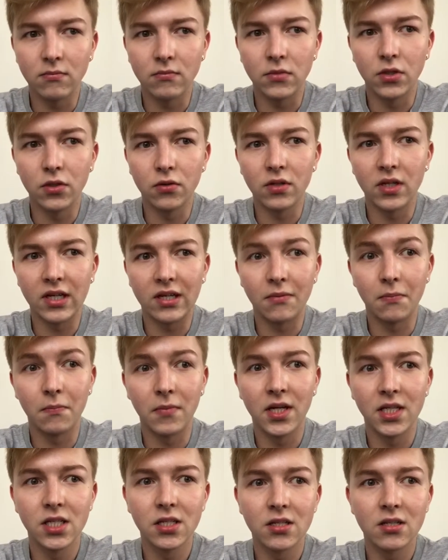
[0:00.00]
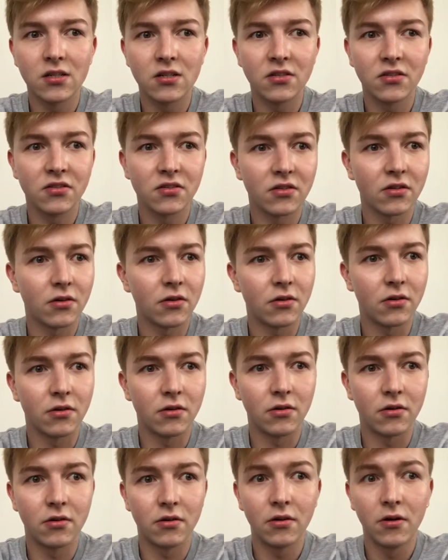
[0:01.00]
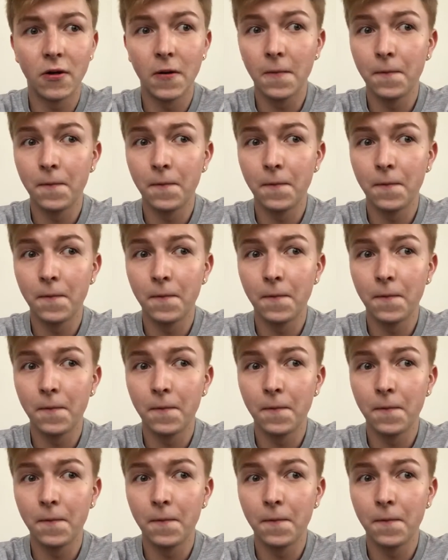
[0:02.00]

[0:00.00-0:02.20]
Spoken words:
you know, like manners, or